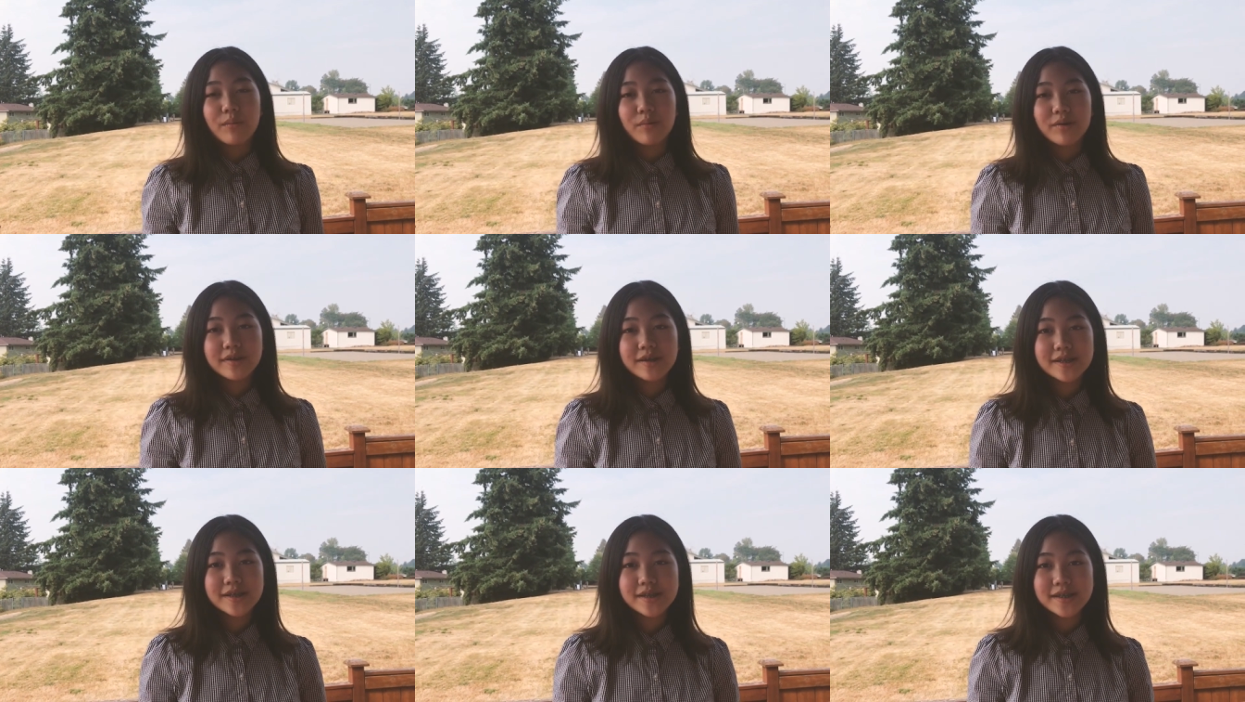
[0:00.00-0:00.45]
I
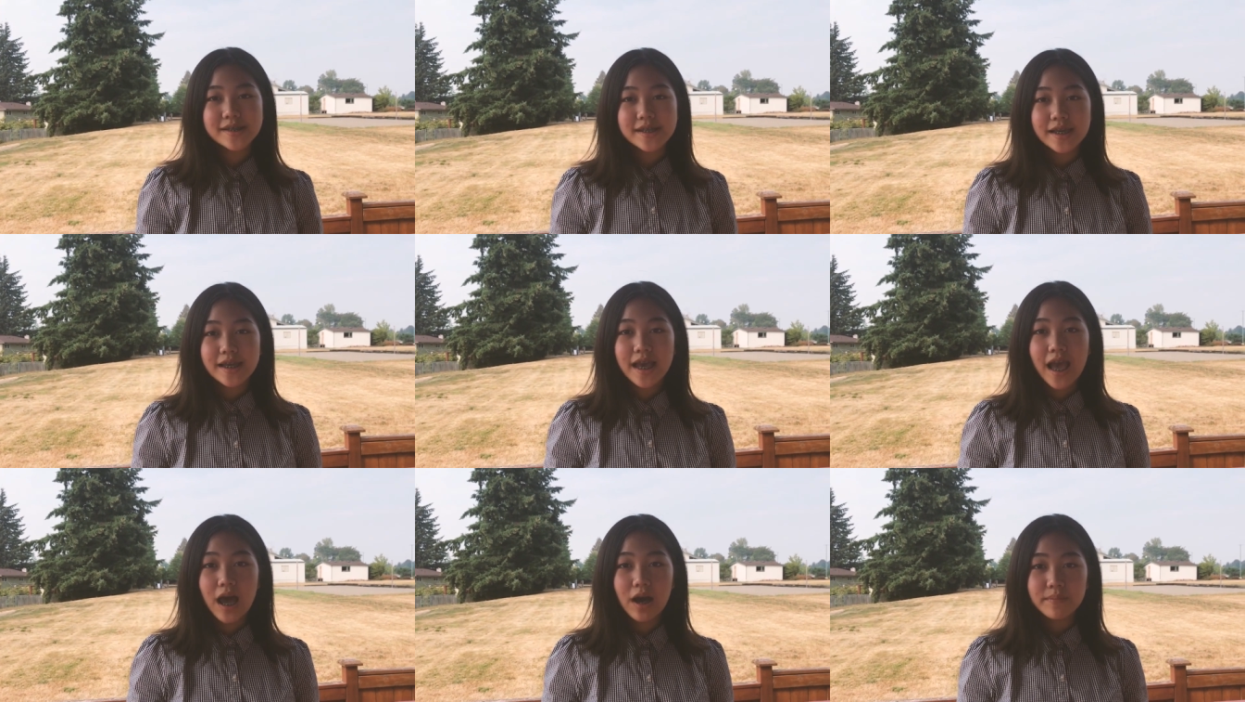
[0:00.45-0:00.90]
wanted to
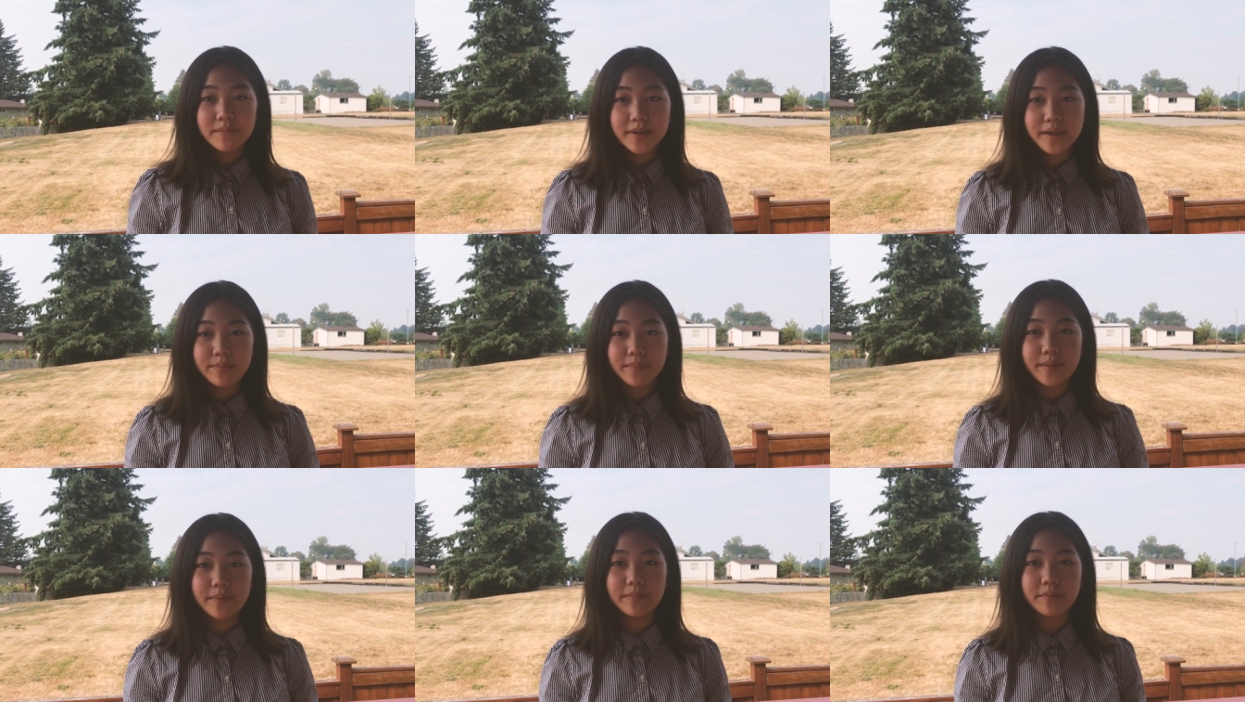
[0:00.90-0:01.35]
see how
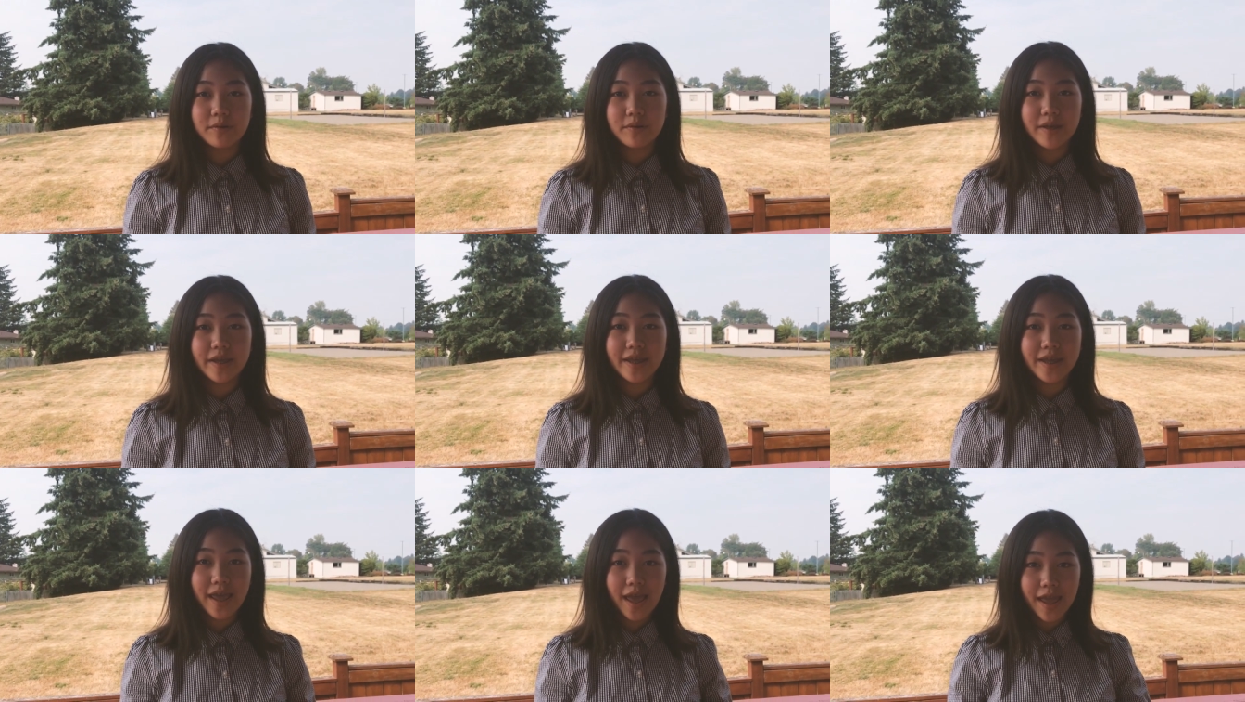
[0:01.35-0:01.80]
many people
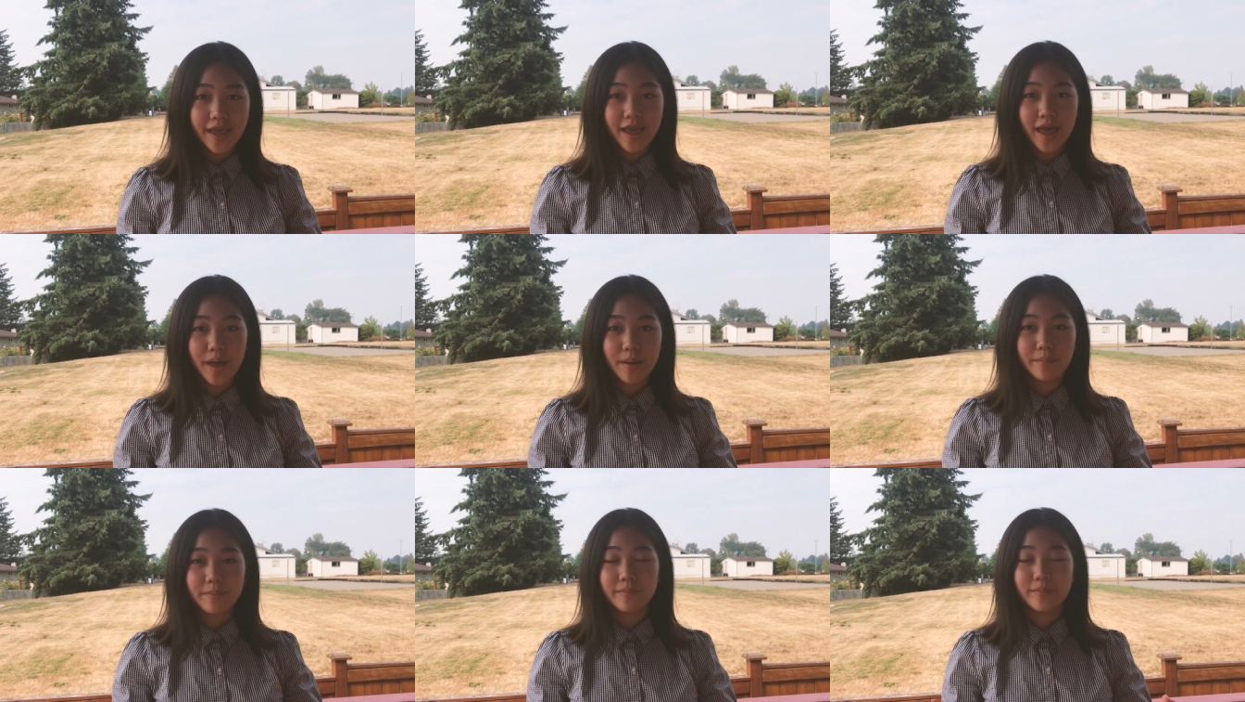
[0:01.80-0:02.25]
in
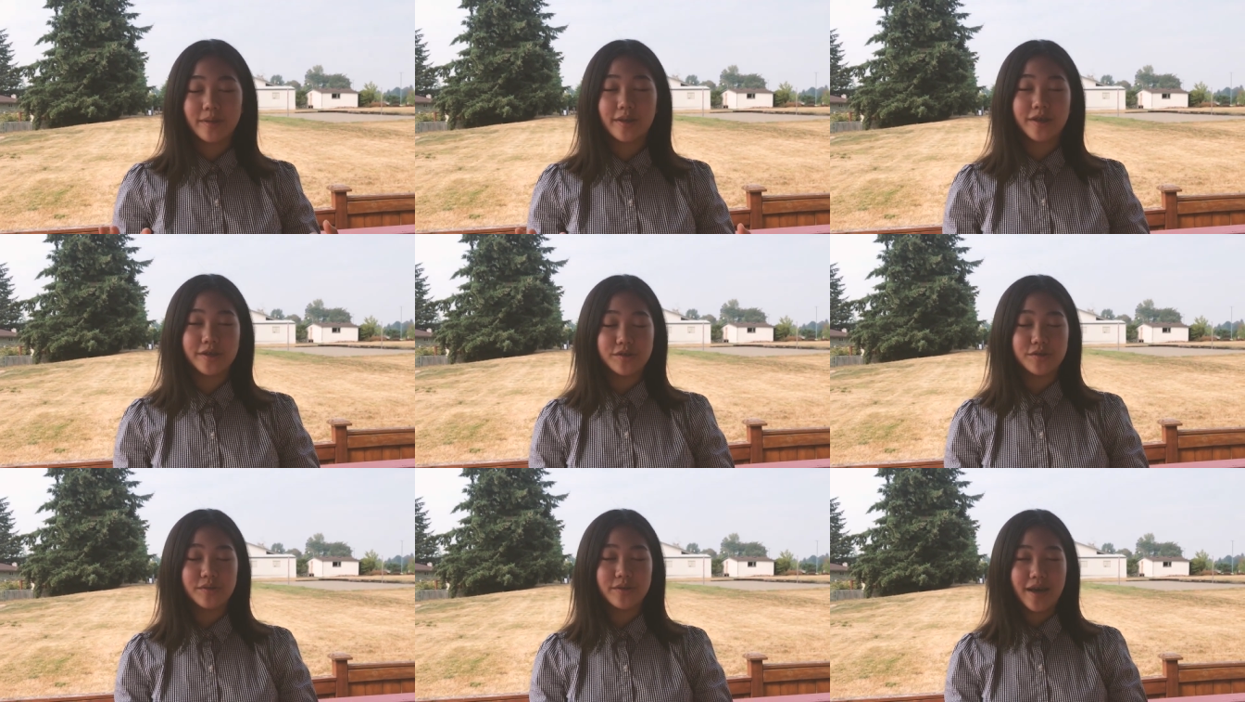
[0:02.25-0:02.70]
KM
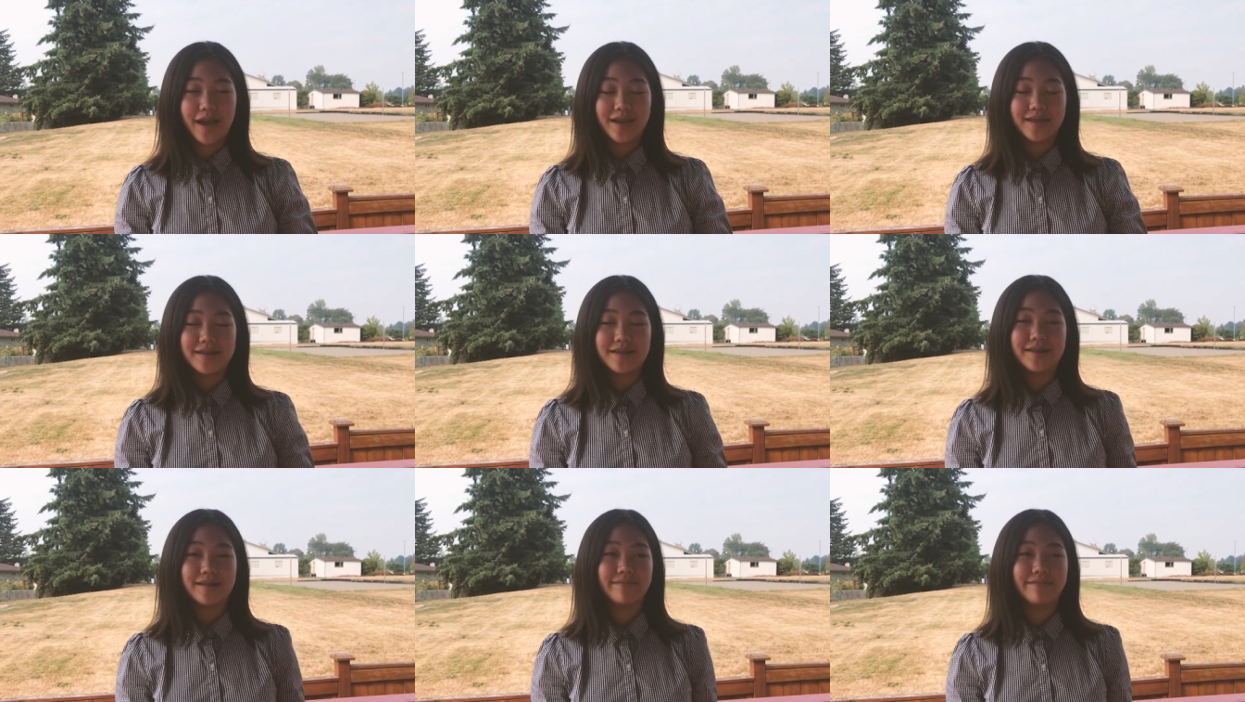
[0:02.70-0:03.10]
can do that.